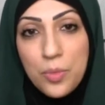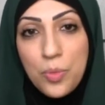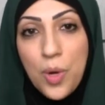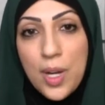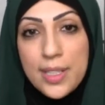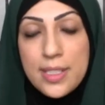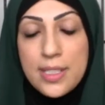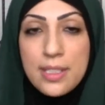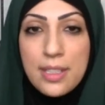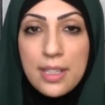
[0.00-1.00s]
What
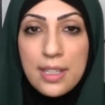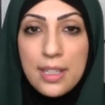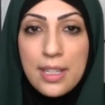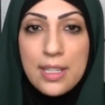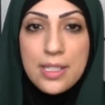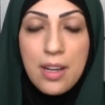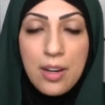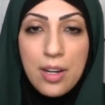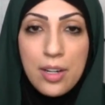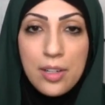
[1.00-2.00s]
is
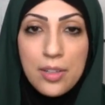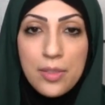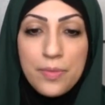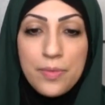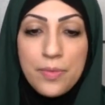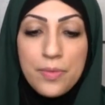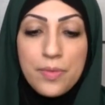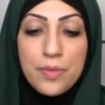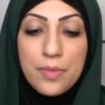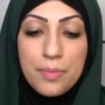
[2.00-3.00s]
our
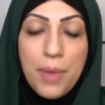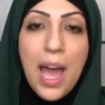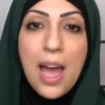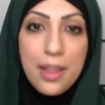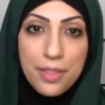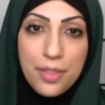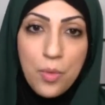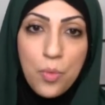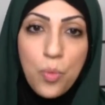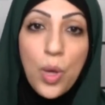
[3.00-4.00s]
path?
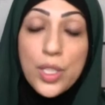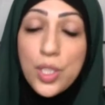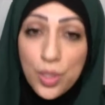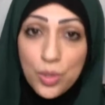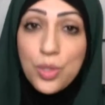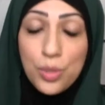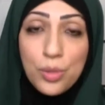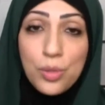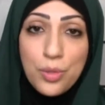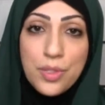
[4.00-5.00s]
What do you
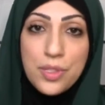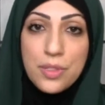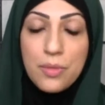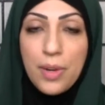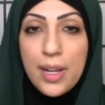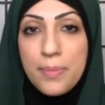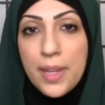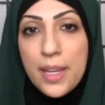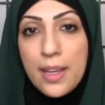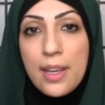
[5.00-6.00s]
choose, right?
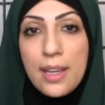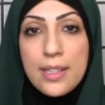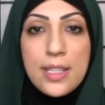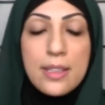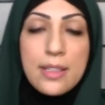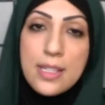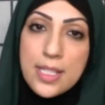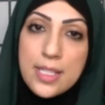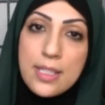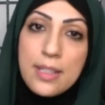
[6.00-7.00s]
Is it
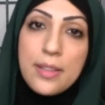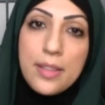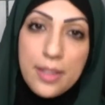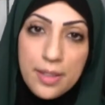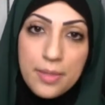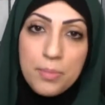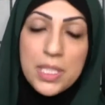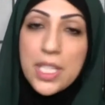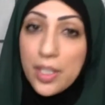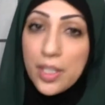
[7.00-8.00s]
this
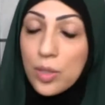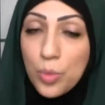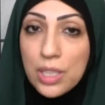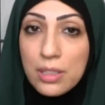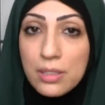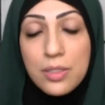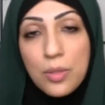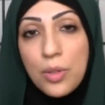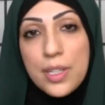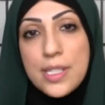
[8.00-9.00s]
material world
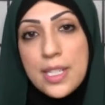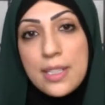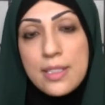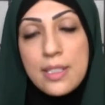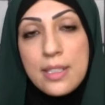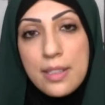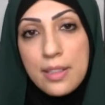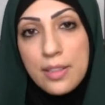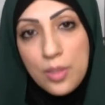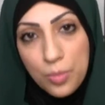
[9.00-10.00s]
or is it
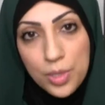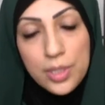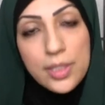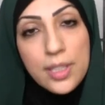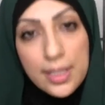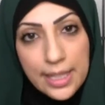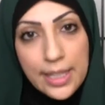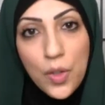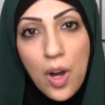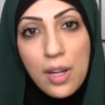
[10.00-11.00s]
the world
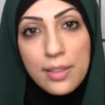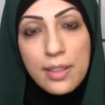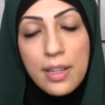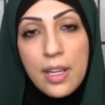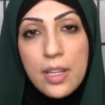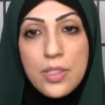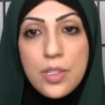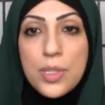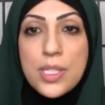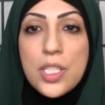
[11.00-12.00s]
later on? So
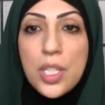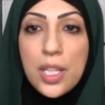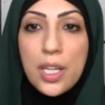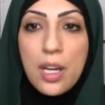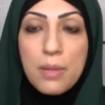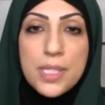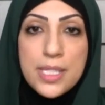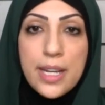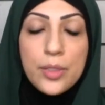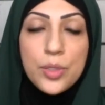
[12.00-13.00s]
essentially it comes
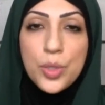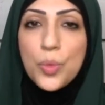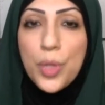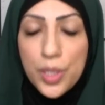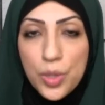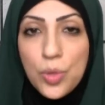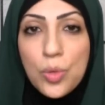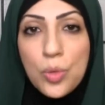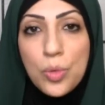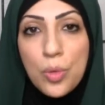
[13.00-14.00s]
down to what
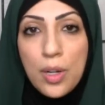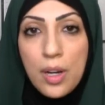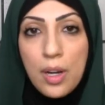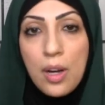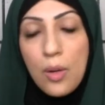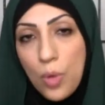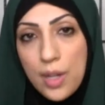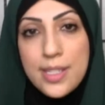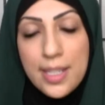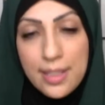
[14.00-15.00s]
you
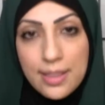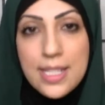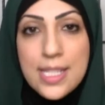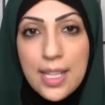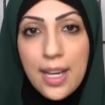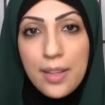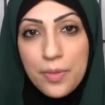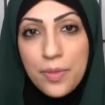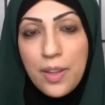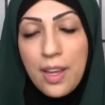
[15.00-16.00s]
want in this life.